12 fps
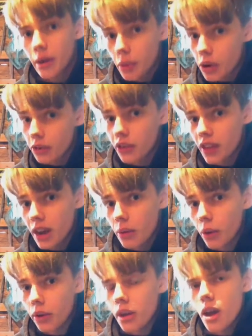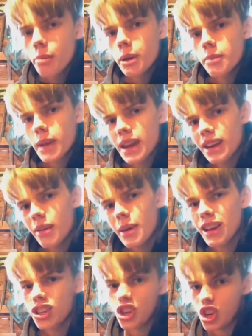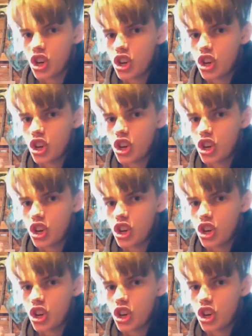It worked for that one, but it made it a bit,